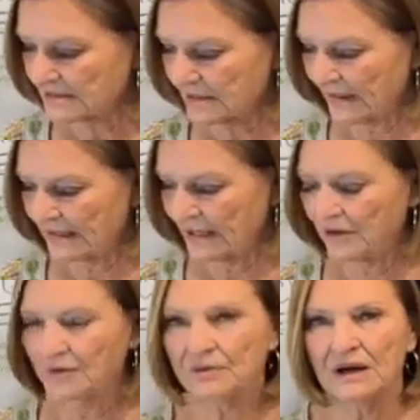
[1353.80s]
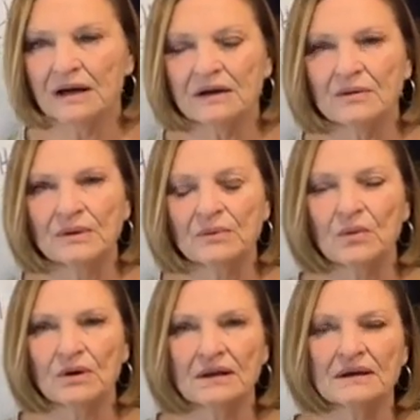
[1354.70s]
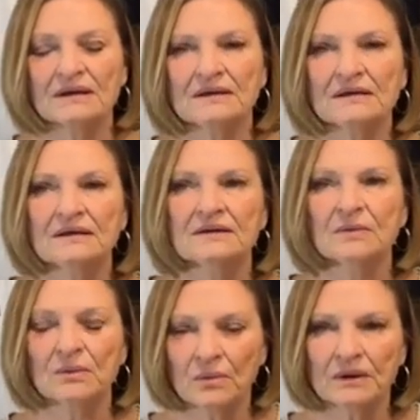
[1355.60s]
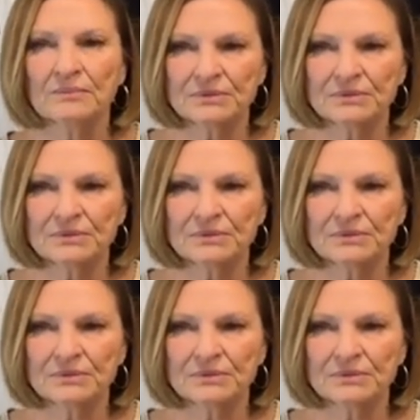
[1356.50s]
So I know we want to